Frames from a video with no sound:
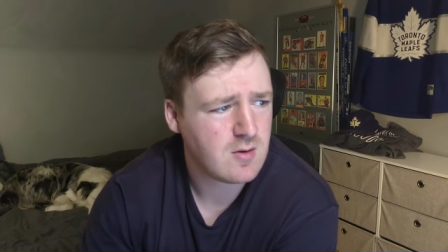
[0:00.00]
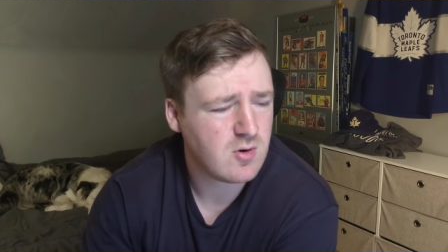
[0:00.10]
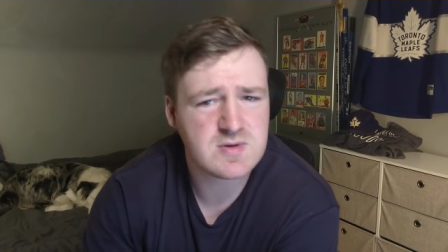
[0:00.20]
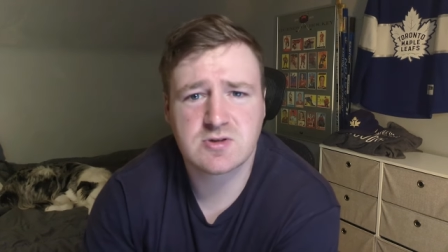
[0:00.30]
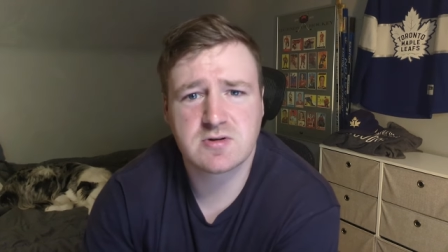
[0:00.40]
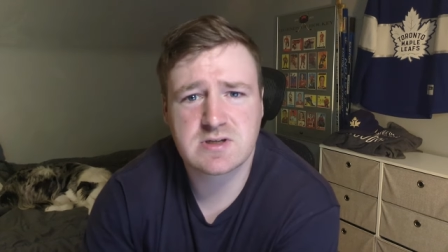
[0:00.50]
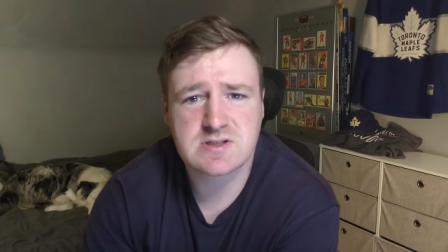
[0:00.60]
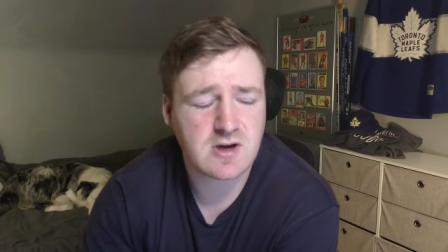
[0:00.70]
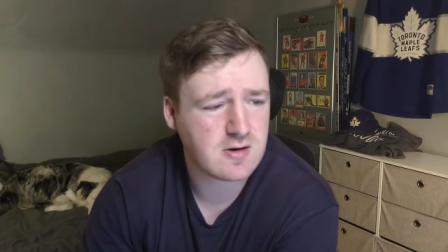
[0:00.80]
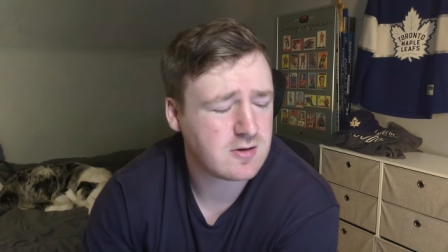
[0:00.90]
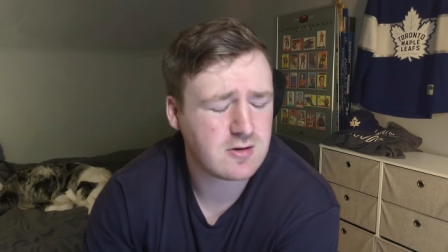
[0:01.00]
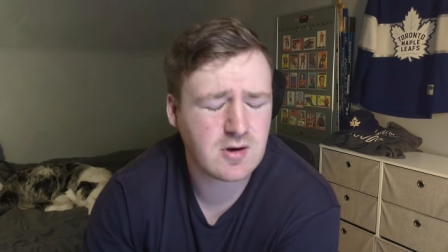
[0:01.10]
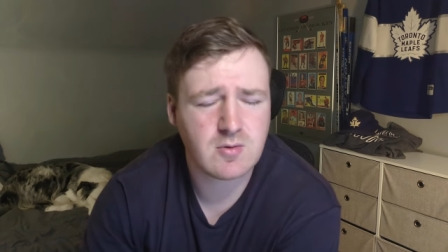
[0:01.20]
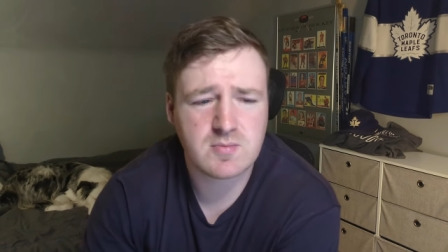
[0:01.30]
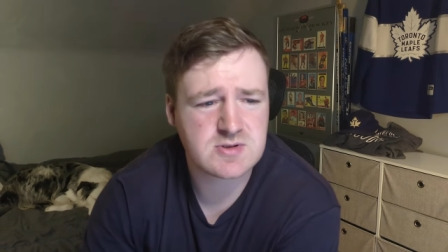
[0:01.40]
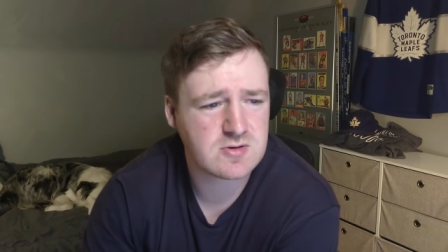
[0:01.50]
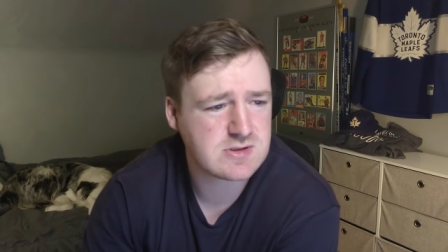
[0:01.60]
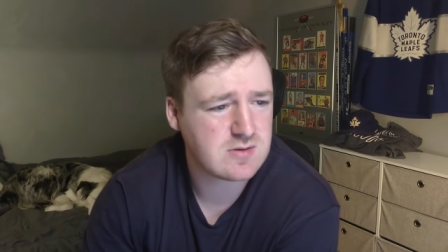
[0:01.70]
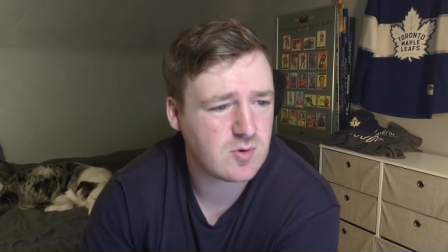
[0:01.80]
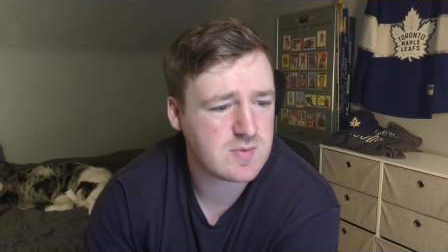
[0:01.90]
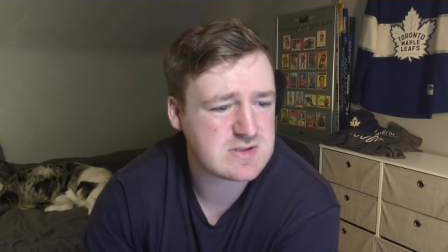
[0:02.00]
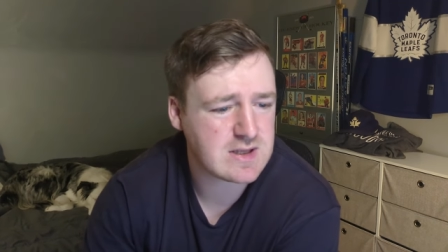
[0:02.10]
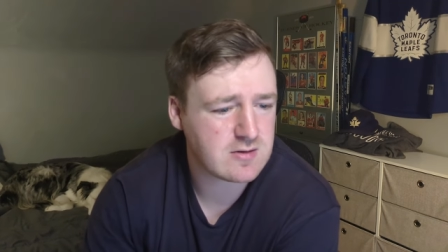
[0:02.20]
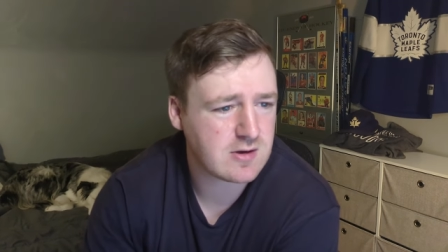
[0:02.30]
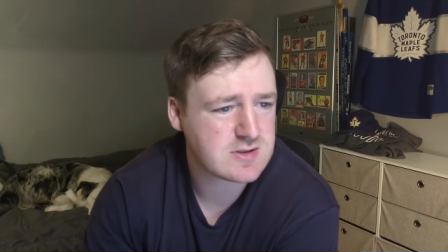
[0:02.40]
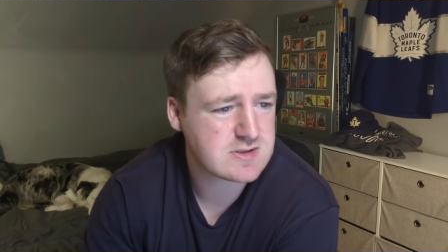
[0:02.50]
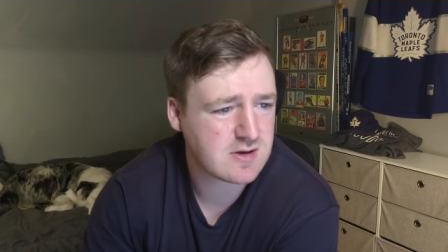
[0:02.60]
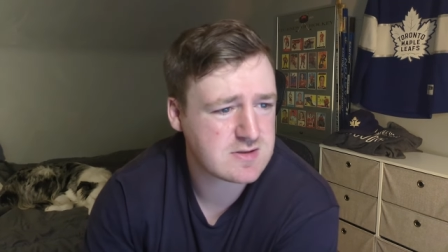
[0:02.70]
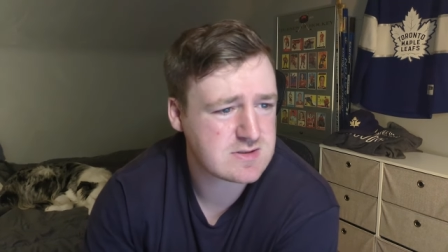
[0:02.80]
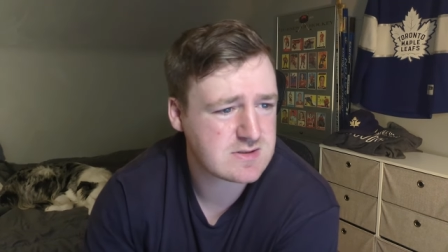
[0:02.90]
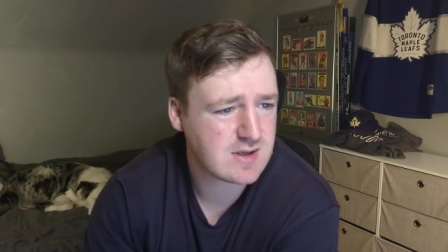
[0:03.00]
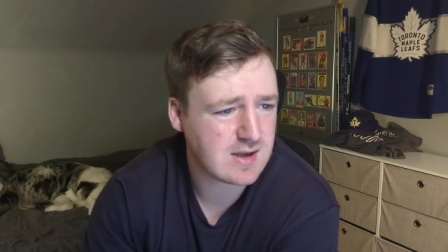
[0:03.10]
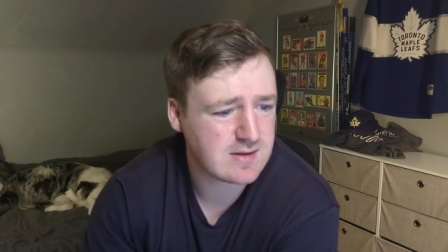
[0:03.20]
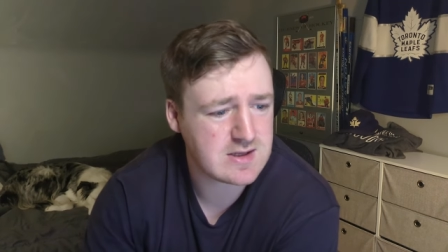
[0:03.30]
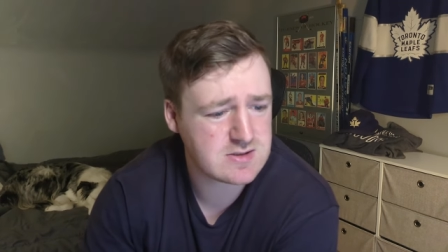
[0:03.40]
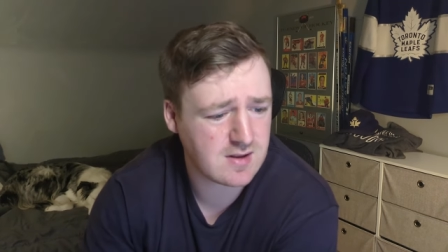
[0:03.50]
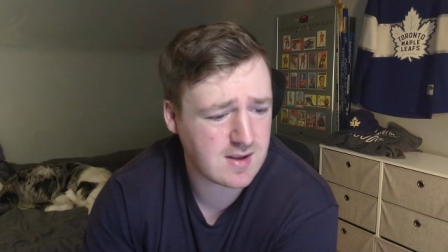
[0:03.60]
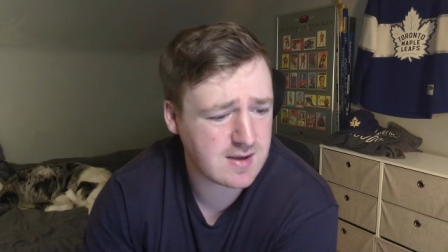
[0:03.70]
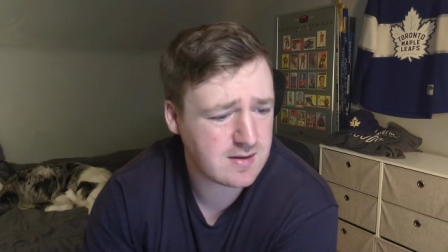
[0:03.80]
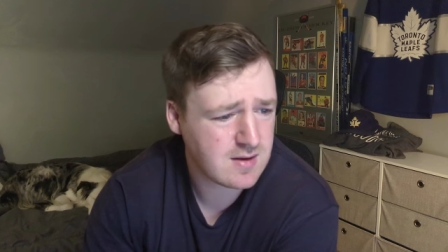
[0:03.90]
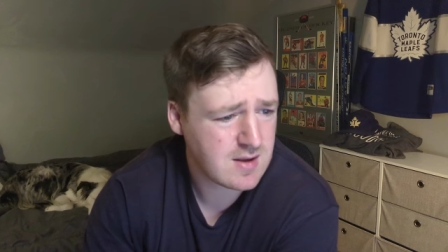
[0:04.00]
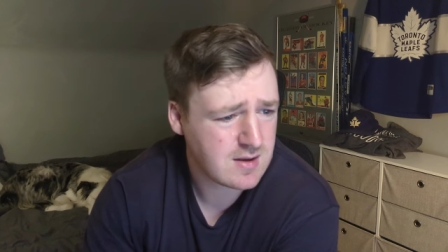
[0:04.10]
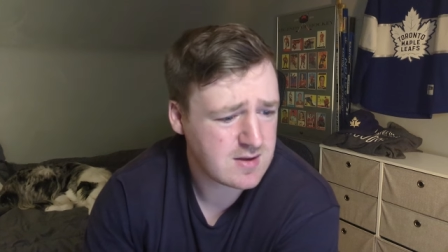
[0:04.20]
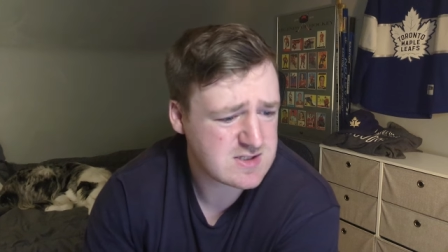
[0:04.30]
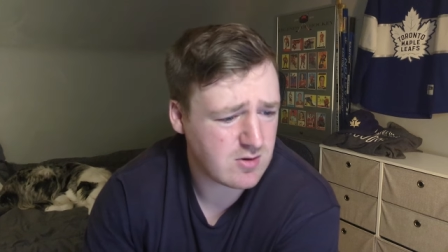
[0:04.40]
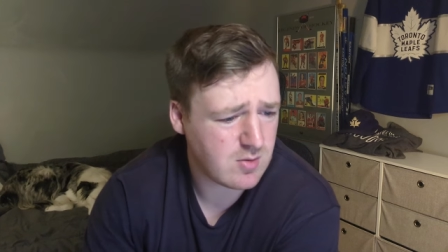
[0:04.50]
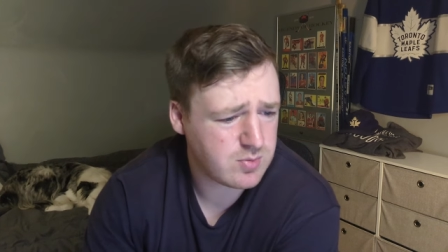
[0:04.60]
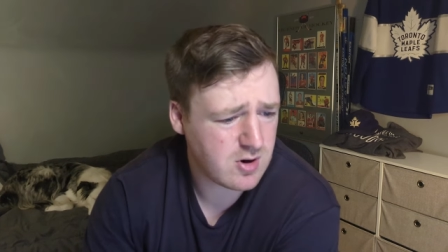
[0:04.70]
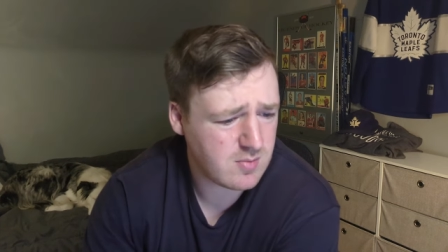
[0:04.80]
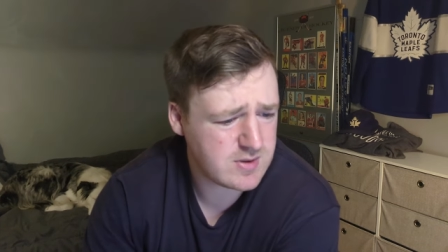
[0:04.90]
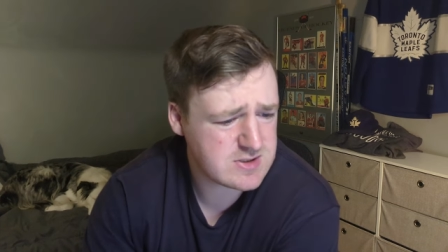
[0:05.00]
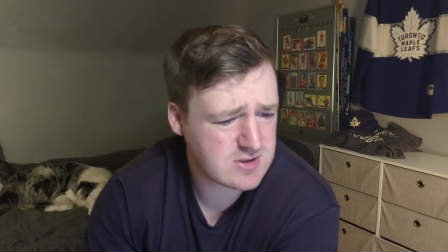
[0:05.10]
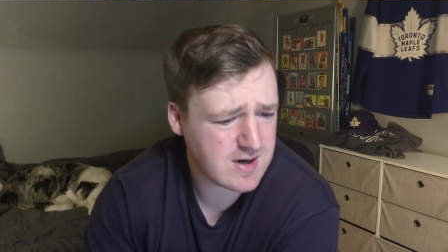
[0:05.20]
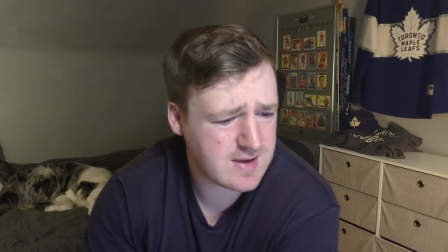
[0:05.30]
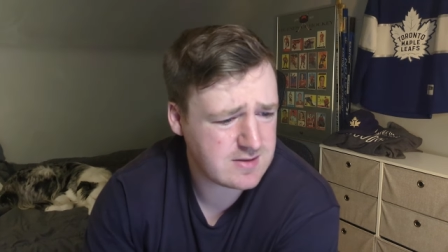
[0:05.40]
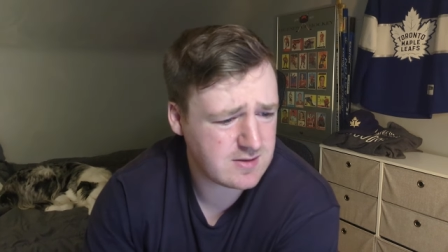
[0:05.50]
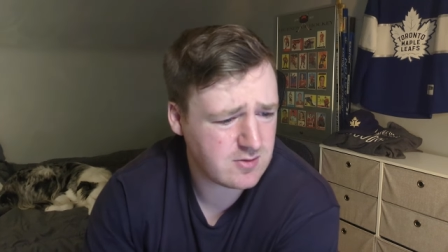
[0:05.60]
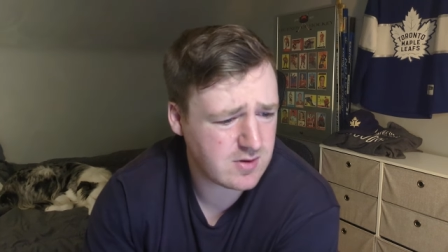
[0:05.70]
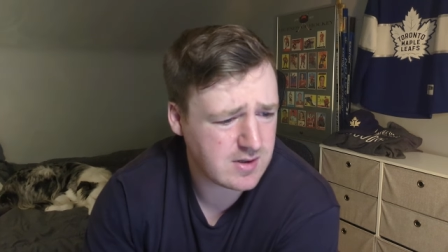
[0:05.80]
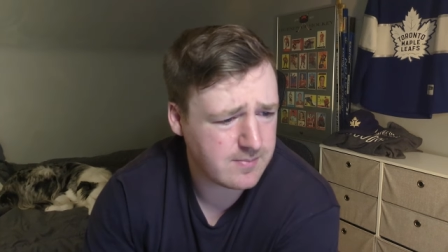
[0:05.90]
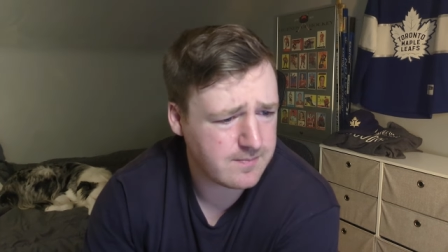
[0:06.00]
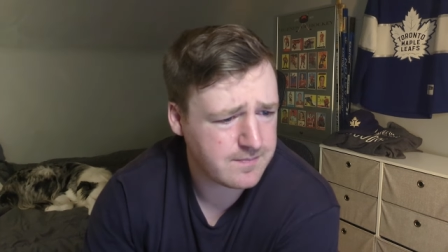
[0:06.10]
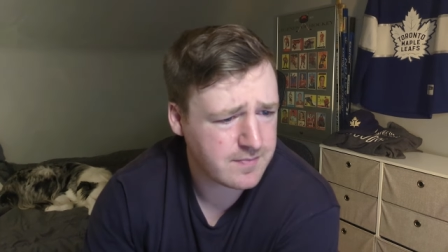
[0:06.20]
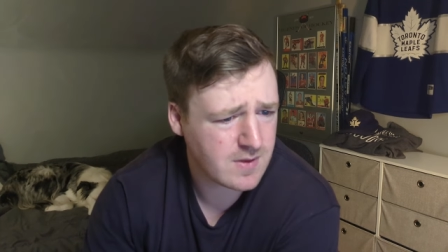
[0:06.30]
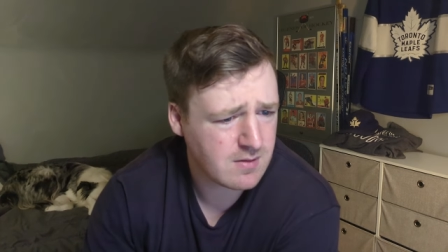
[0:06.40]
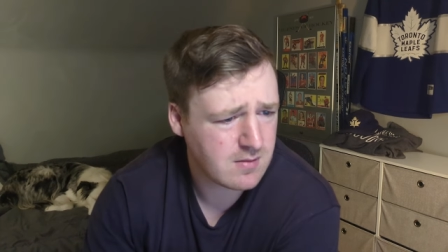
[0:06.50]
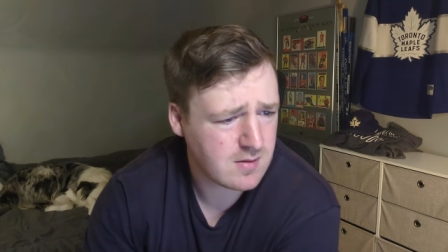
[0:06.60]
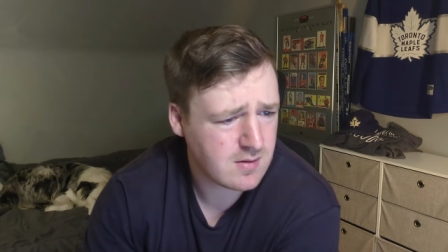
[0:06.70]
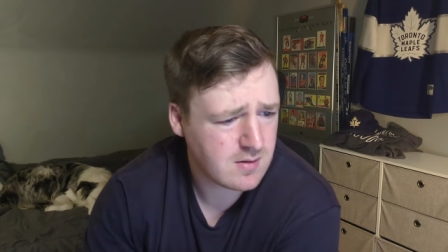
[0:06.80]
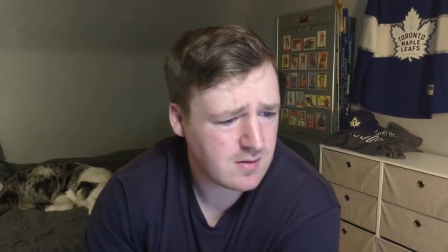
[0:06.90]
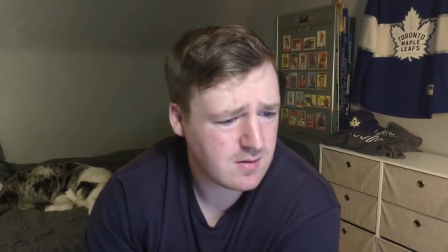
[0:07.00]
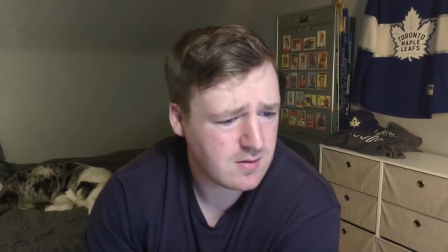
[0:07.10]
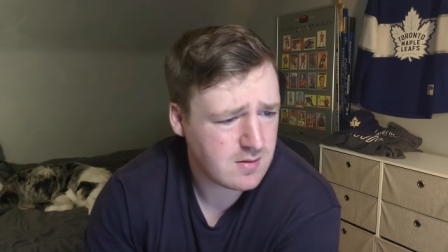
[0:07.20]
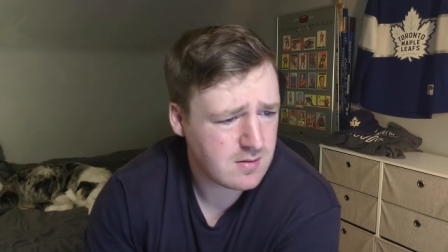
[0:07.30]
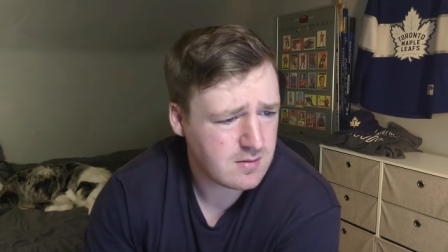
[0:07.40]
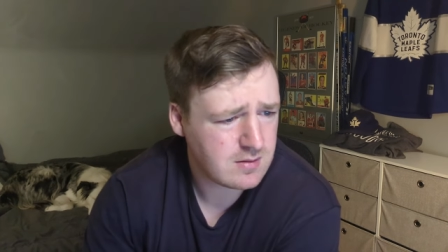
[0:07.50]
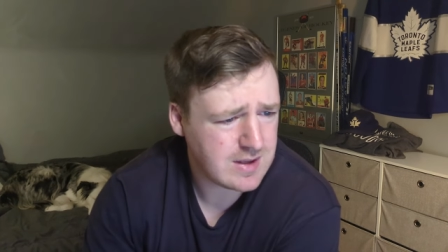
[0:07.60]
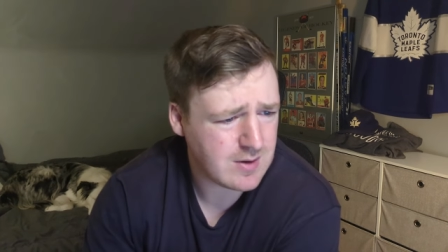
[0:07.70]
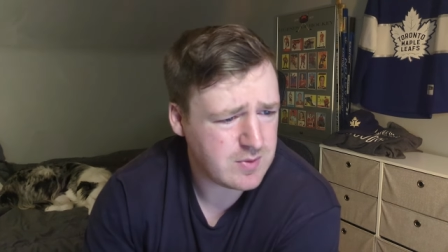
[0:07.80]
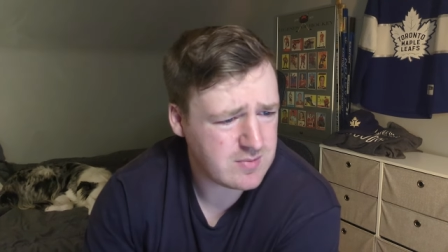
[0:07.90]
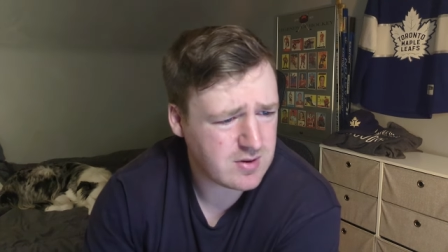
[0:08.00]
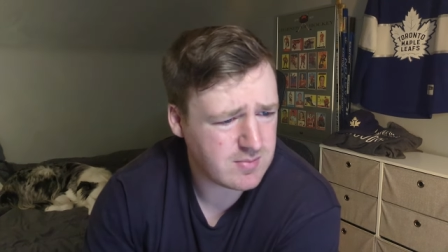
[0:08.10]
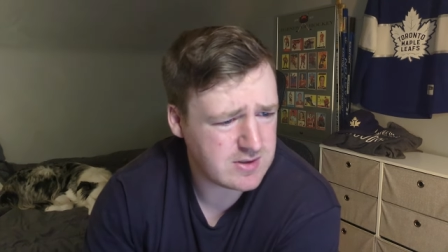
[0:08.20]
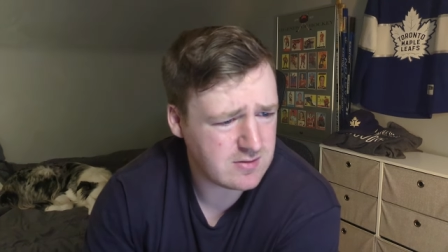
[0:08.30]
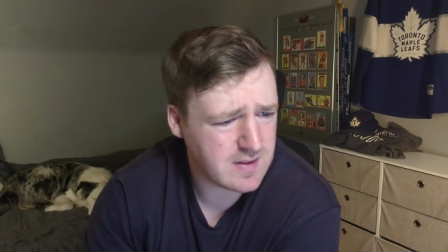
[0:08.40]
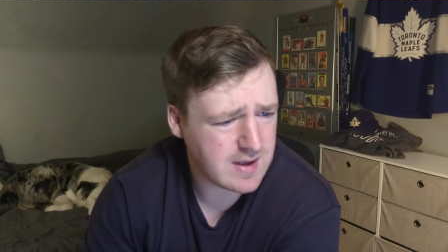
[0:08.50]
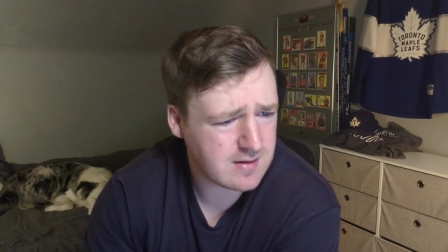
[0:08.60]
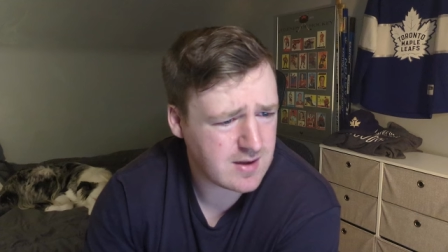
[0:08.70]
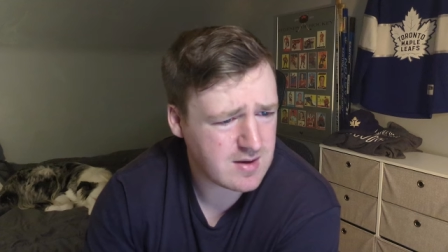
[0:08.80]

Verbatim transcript: Women's NRL starts late July, so I'll probably try to. Yeah, we can probably do that.